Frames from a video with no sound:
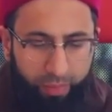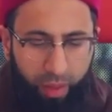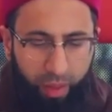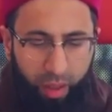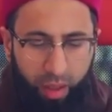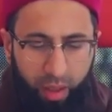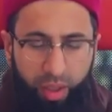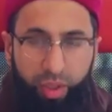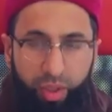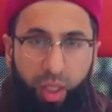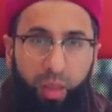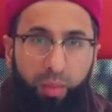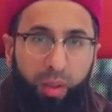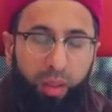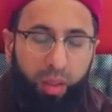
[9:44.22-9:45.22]
the
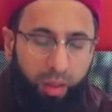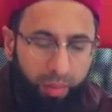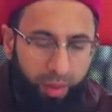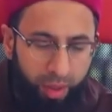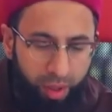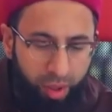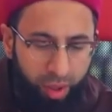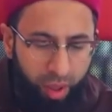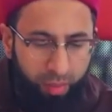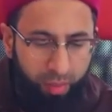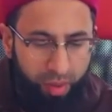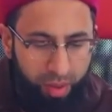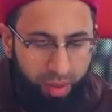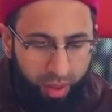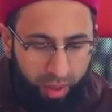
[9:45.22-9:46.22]
Jami al-Kabir, Jami
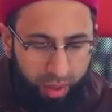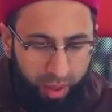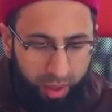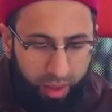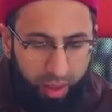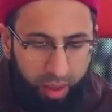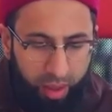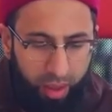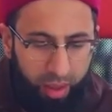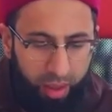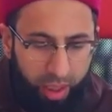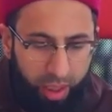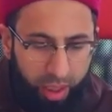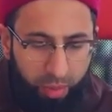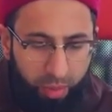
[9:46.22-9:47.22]
al-Saghir.
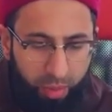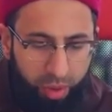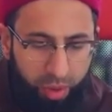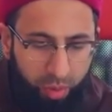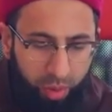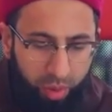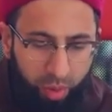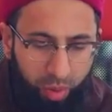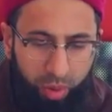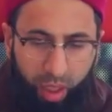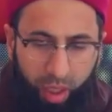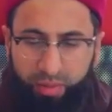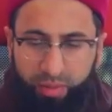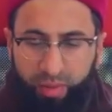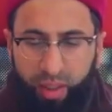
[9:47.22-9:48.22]
These books were known
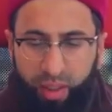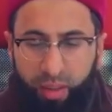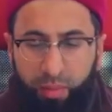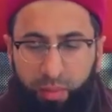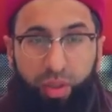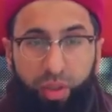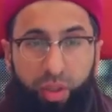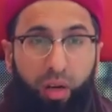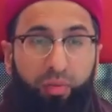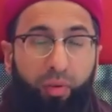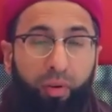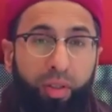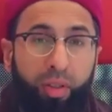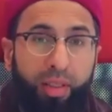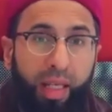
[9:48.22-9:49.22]
as very much
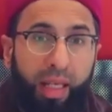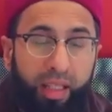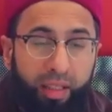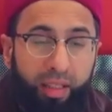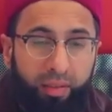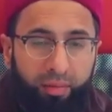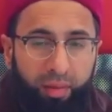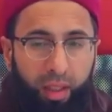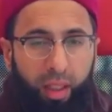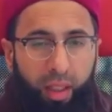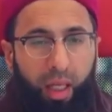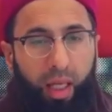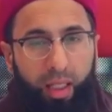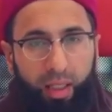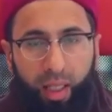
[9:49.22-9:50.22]
authoritative
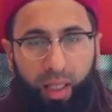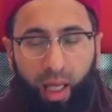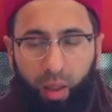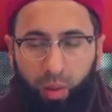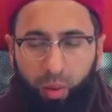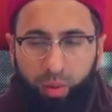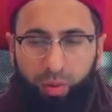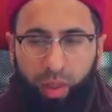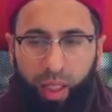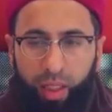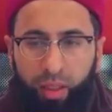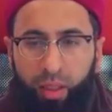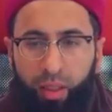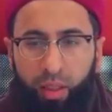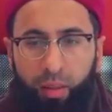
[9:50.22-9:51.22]
in their own right
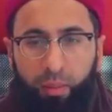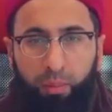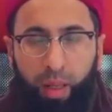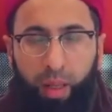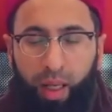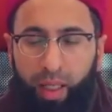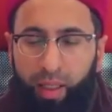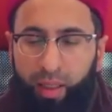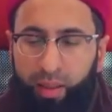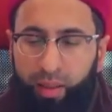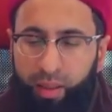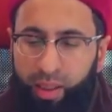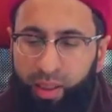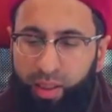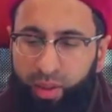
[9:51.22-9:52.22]
by
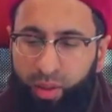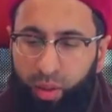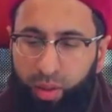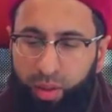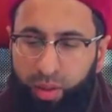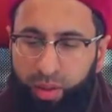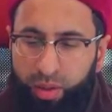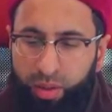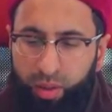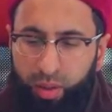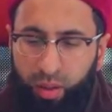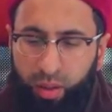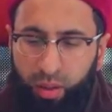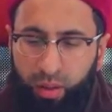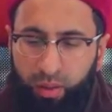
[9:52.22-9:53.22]
the scholars
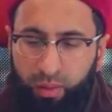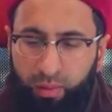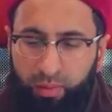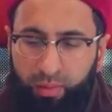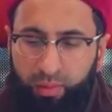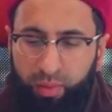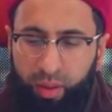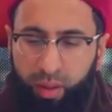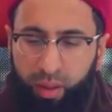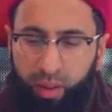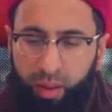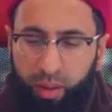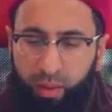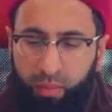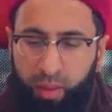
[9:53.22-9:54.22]
of
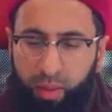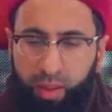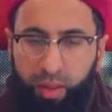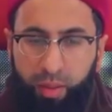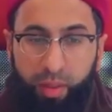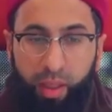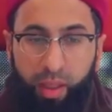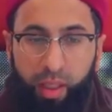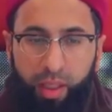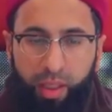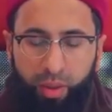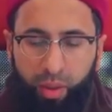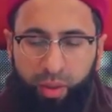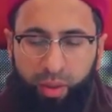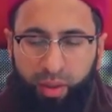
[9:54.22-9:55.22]
the madhab, the early
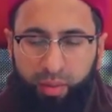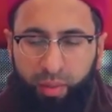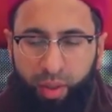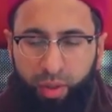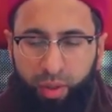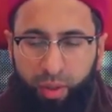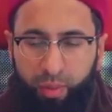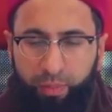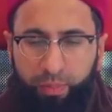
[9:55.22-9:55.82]
scholars that I mentioned.